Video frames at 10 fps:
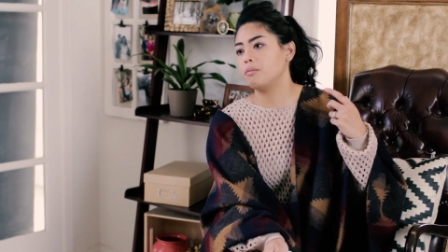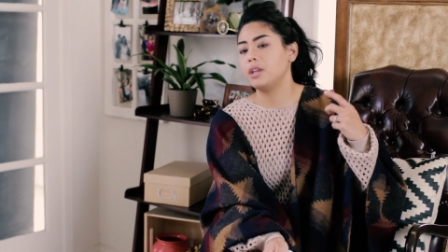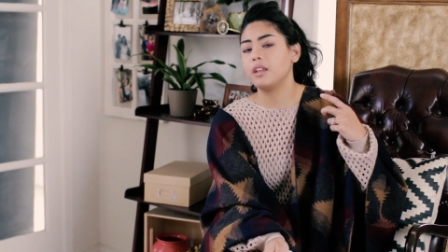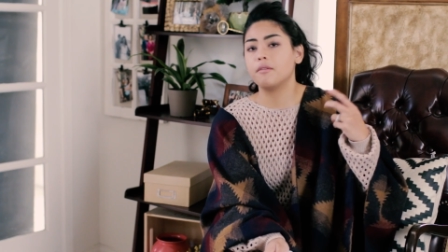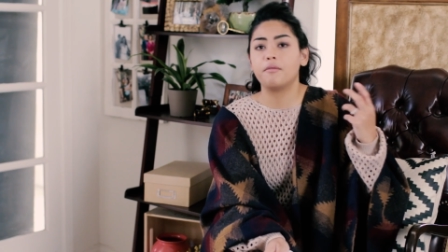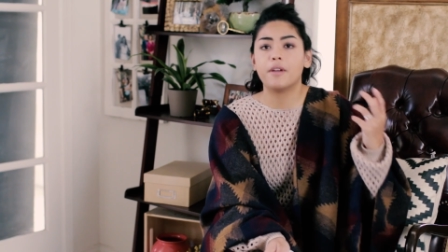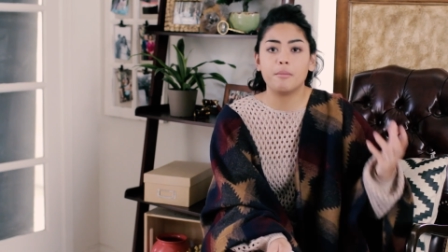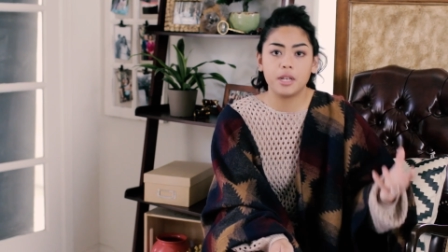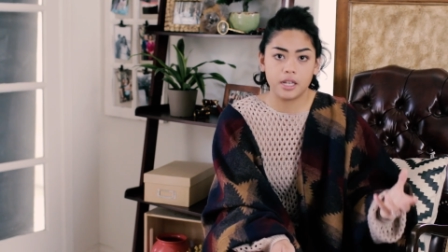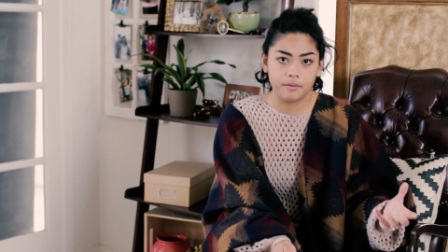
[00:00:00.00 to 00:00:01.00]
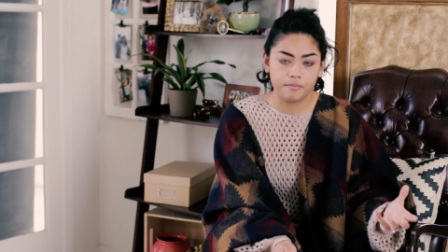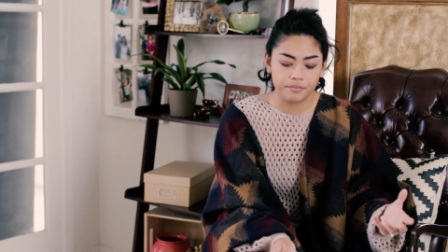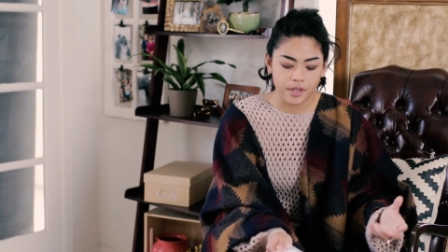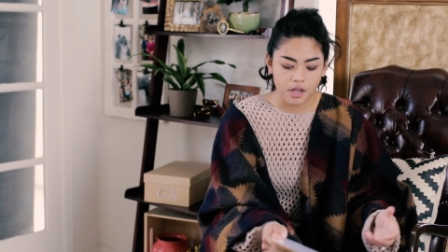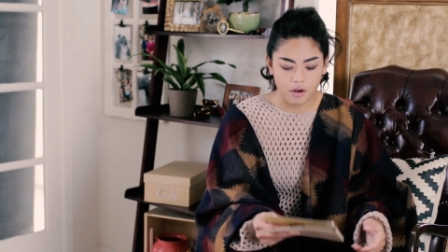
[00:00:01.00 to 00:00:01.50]
being feminine,
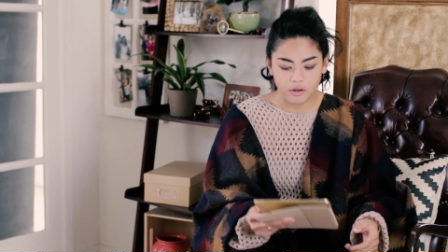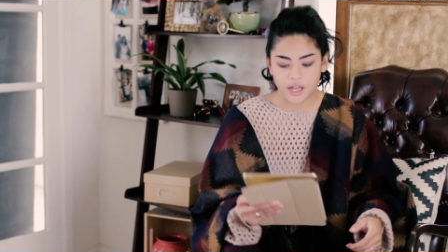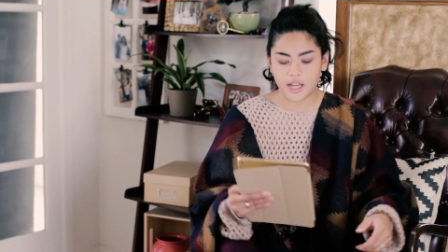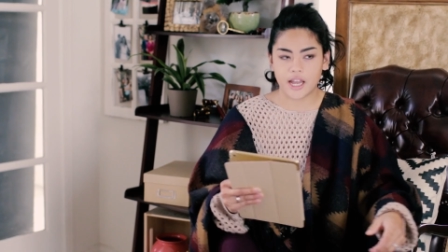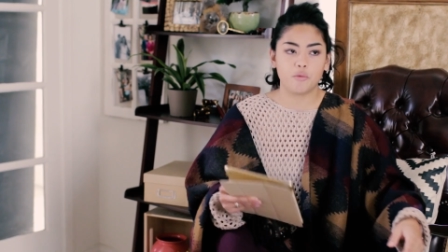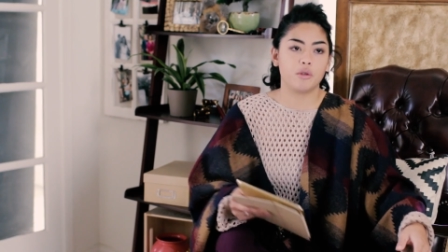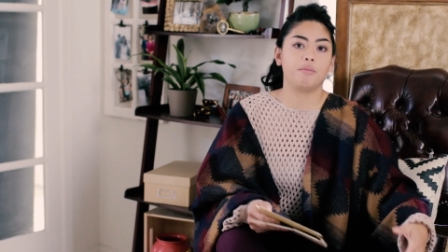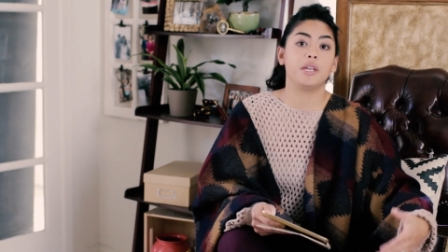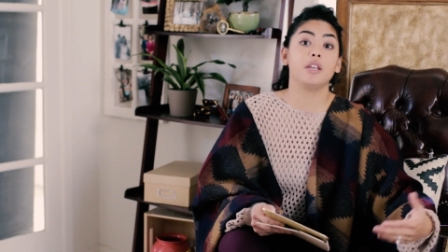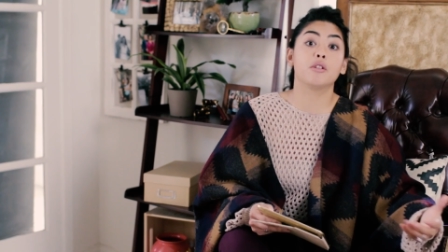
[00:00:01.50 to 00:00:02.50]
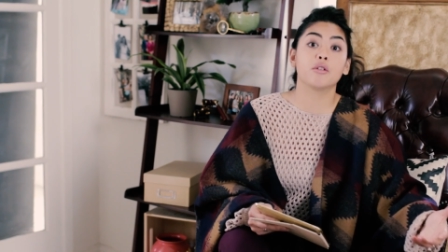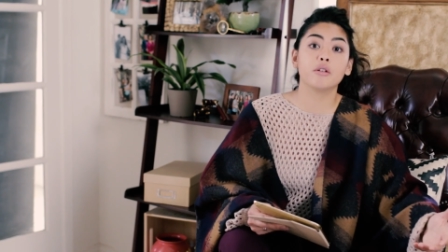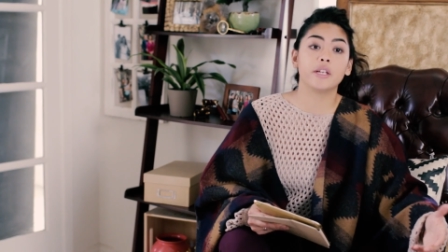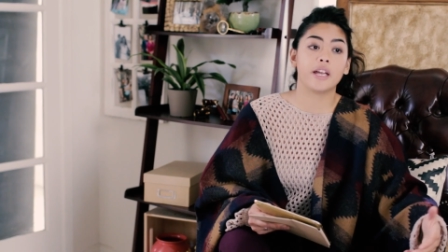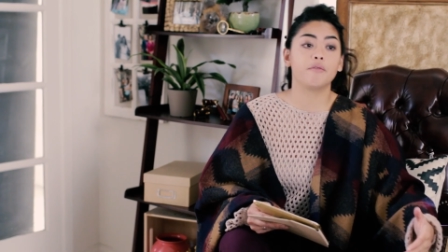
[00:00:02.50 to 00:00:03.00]
okay, and with being
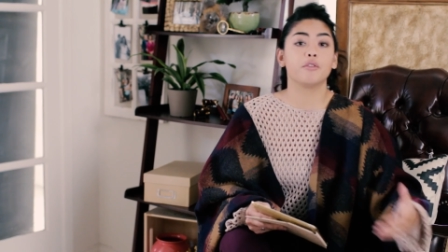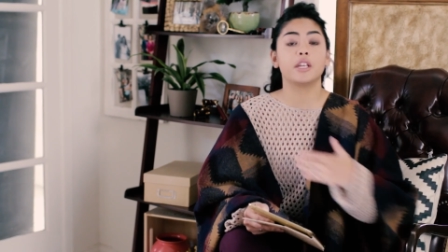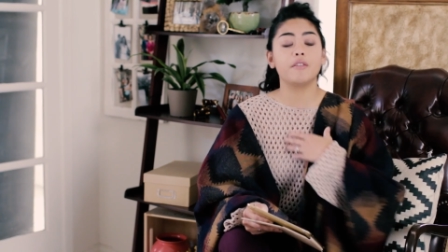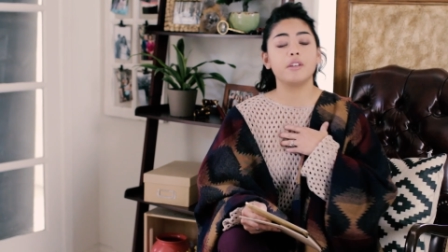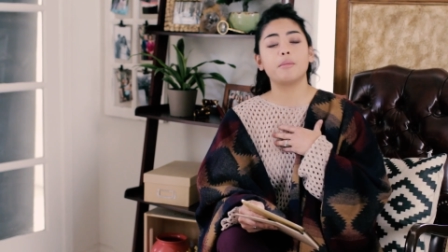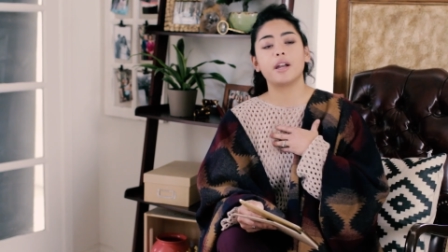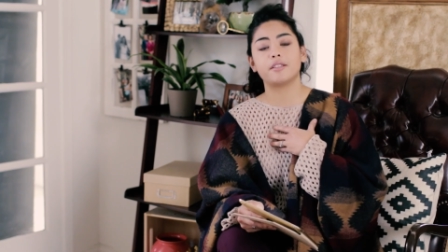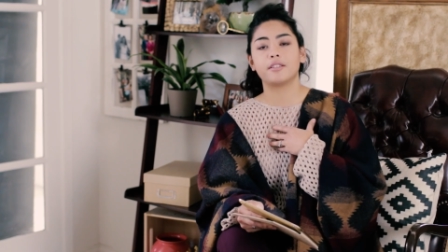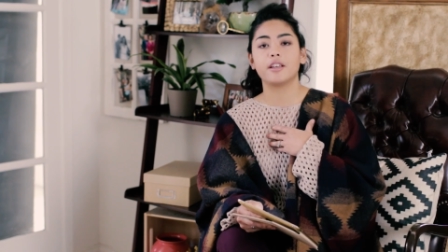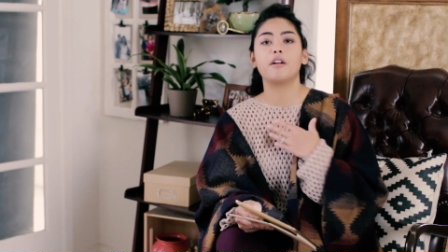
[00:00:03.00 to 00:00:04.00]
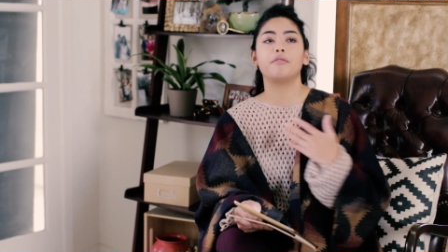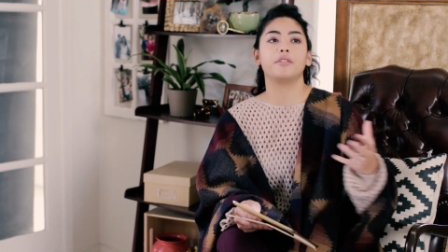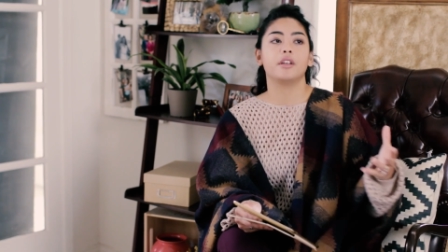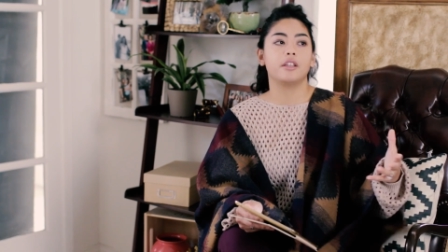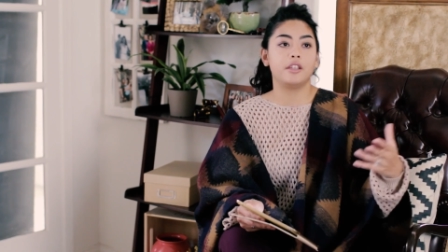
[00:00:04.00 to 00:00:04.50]
girly, and for giving
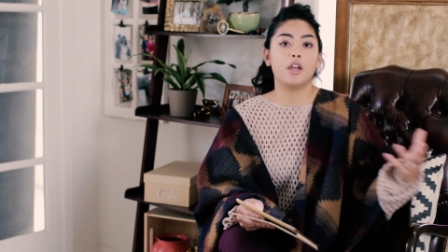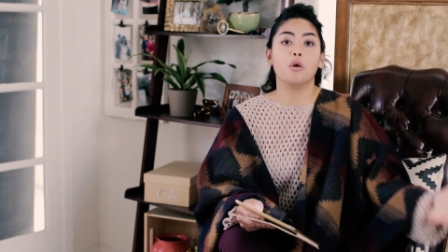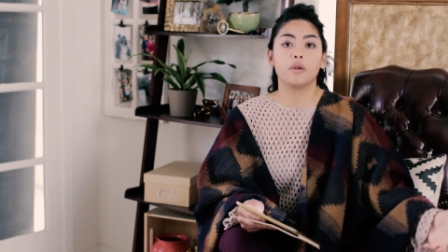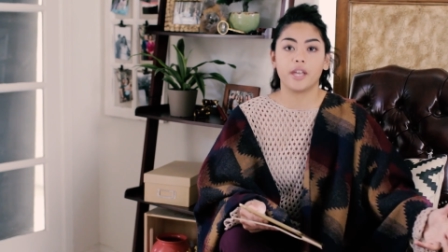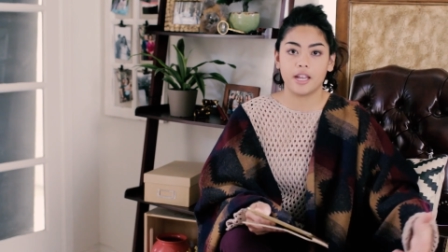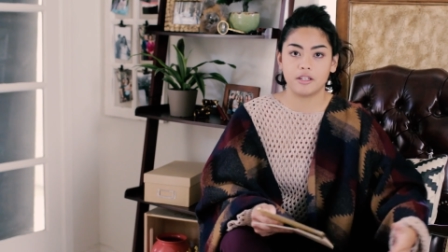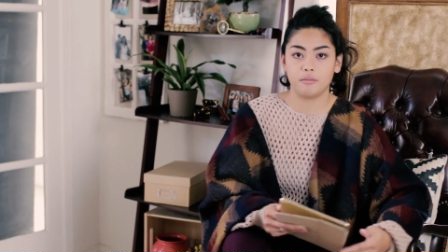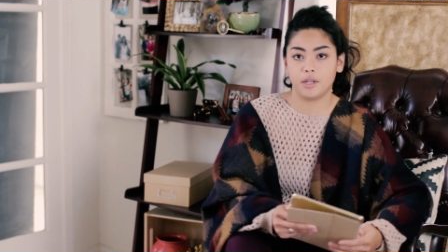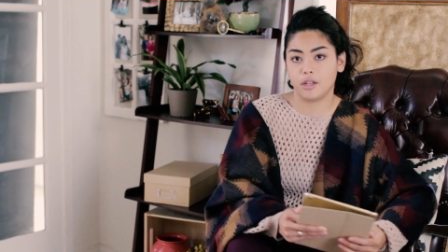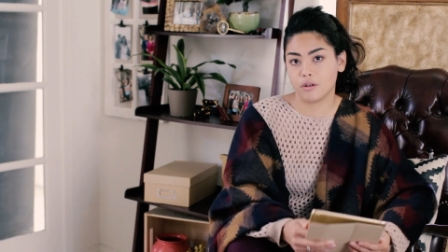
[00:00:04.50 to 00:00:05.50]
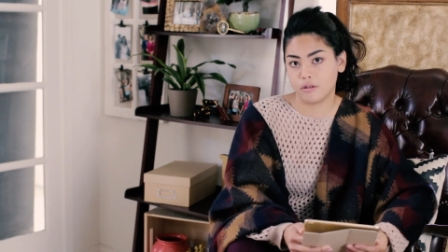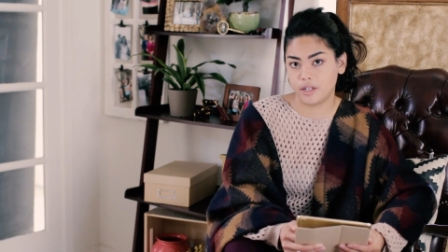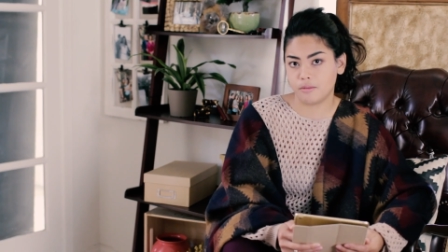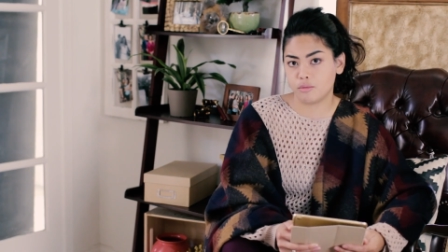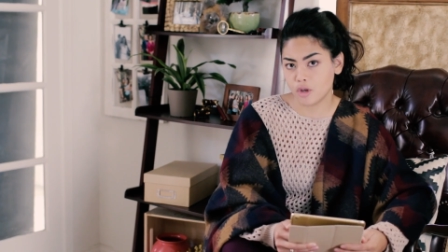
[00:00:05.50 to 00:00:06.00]
myself the okay to be
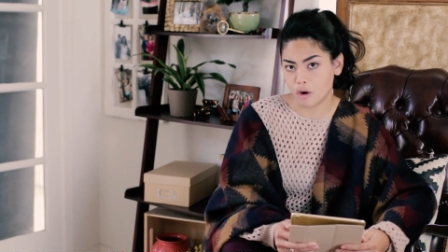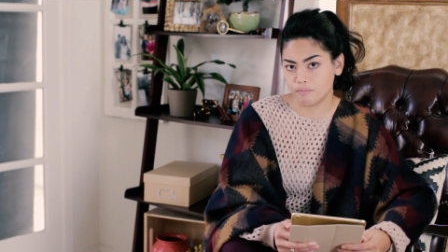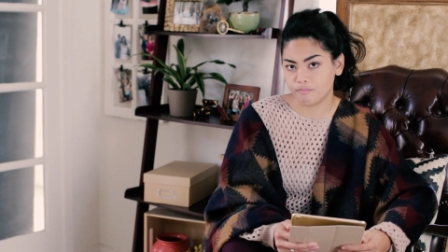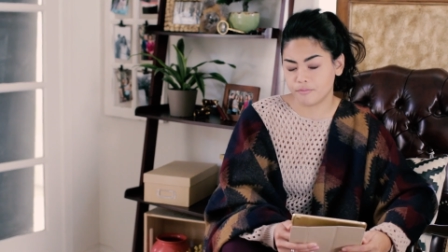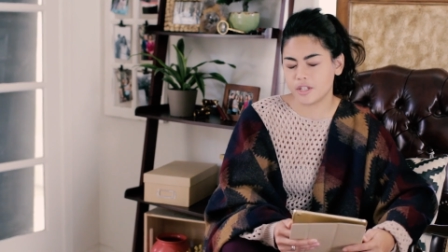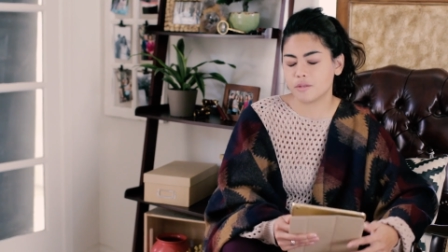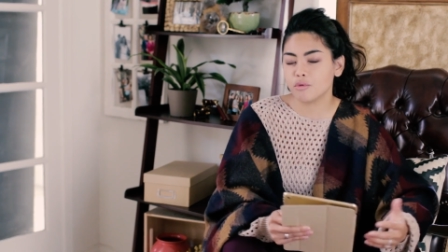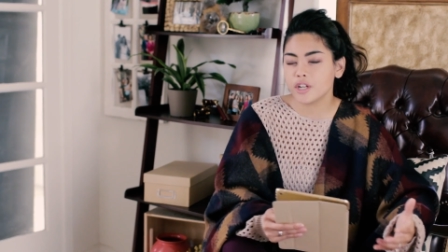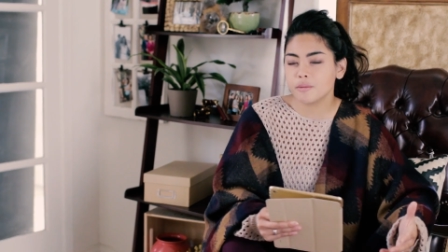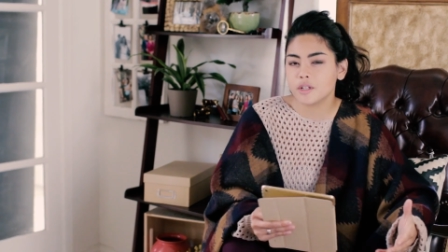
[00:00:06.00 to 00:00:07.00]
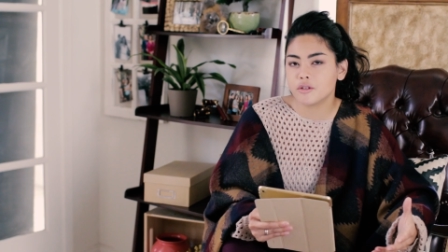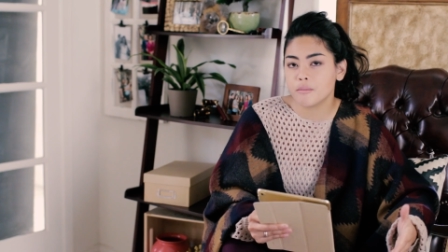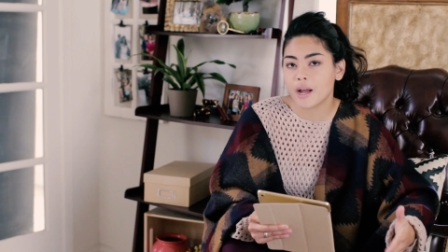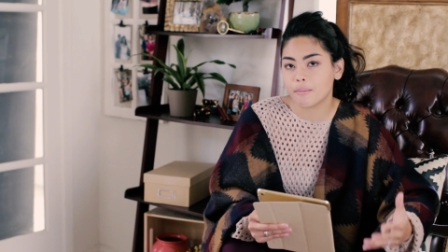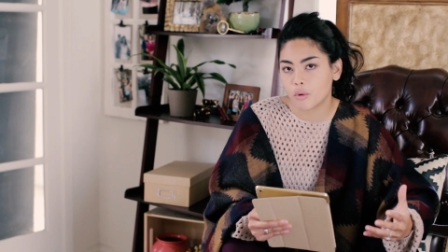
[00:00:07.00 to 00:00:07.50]
girly. So this brings me to
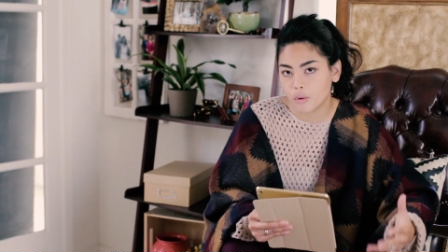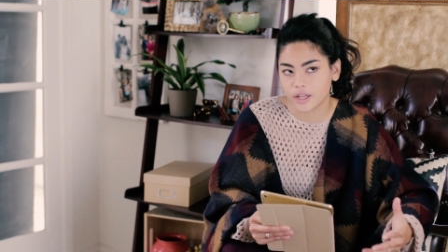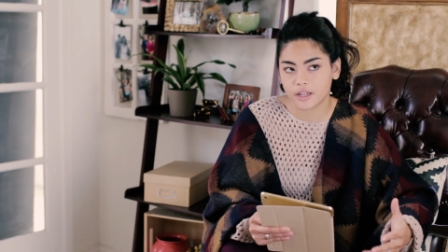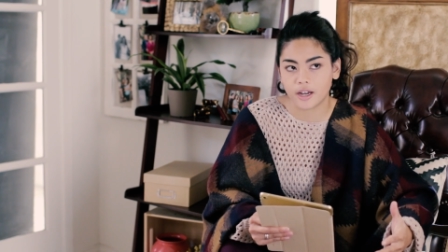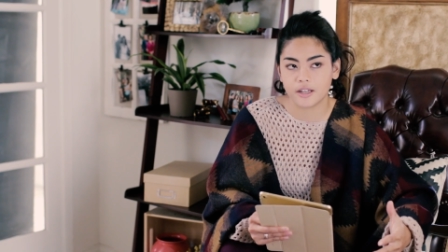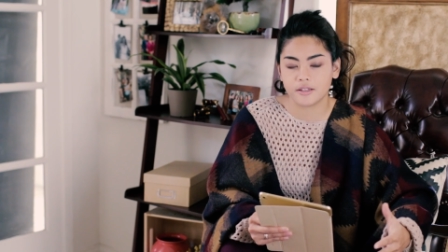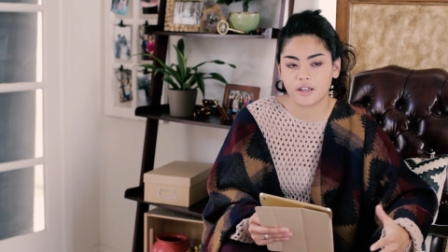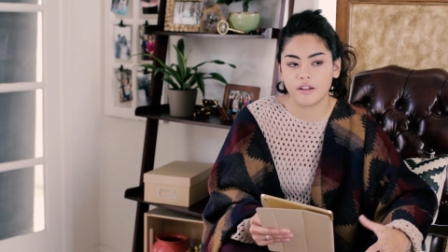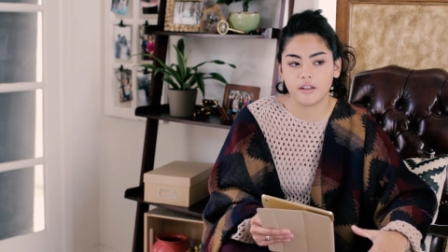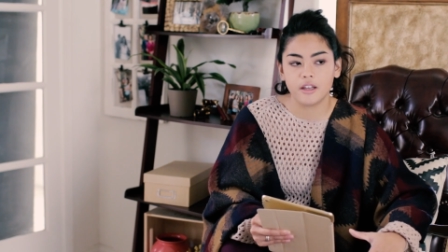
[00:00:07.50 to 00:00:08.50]
my point, guys.